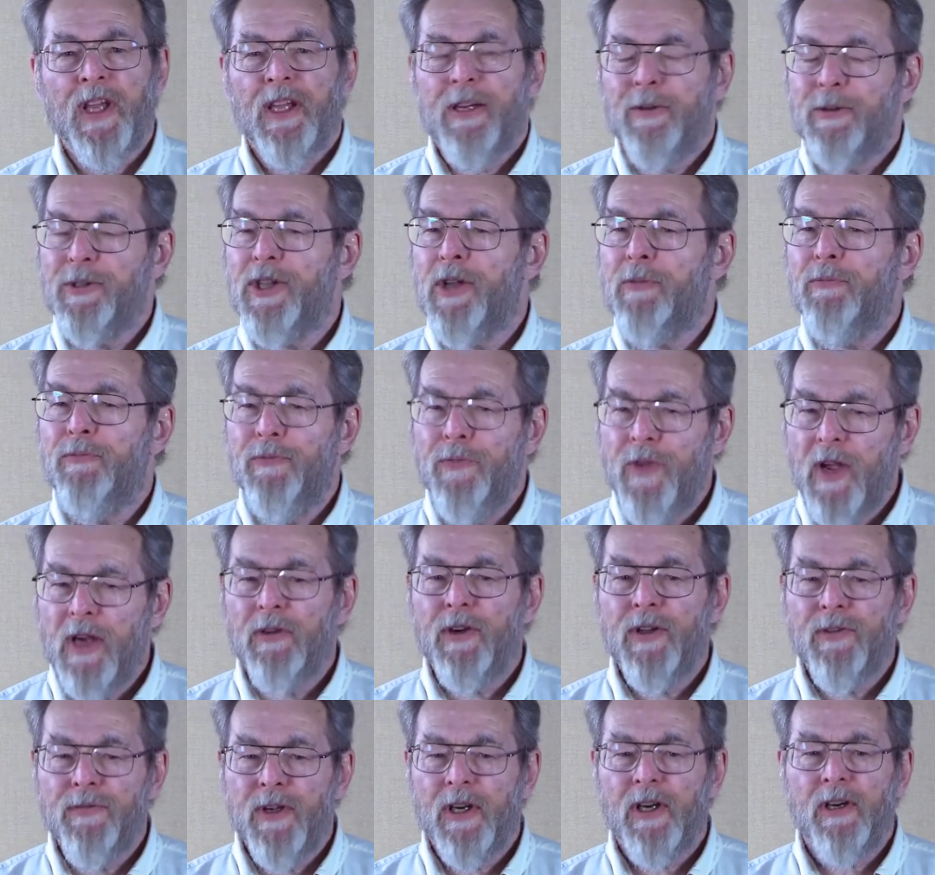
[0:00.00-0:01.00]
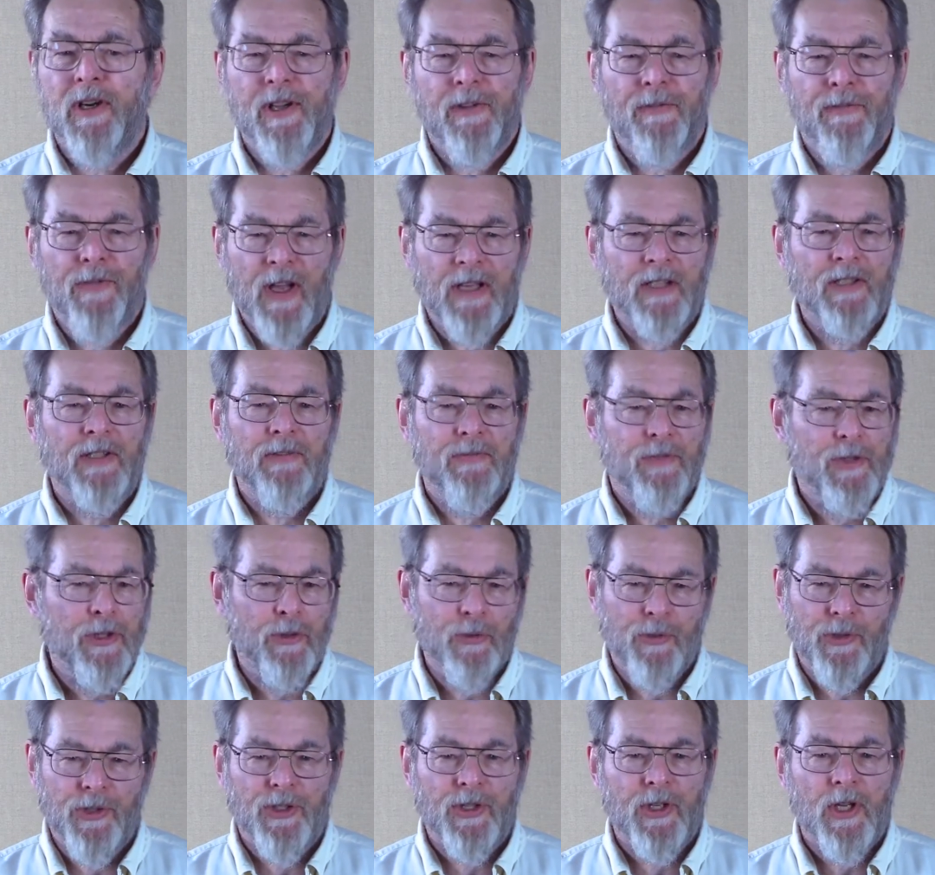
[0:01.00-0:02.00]
It was a very, very effective
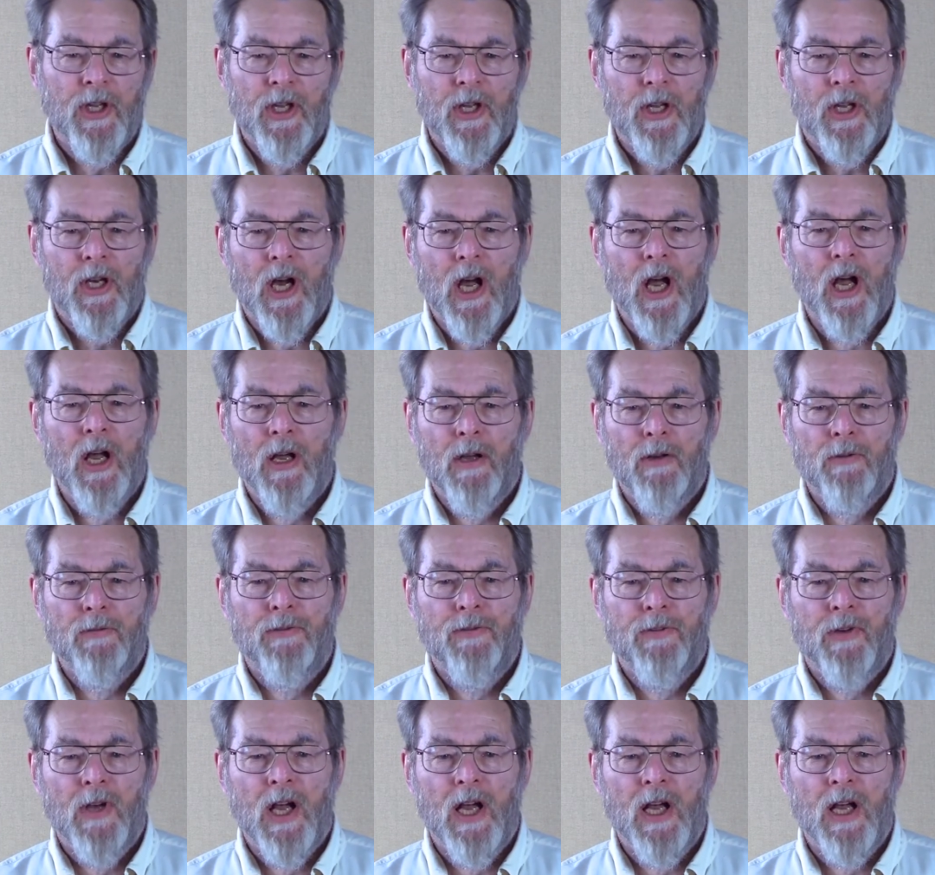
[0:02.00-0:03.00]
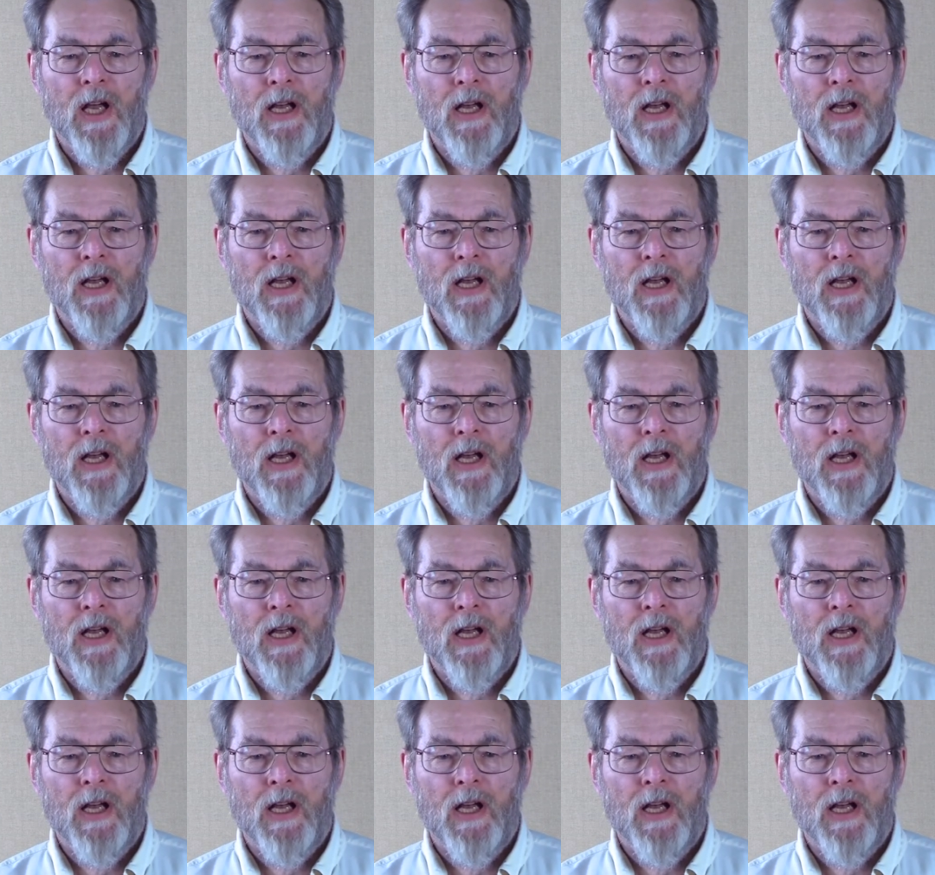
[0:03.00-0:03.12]
use of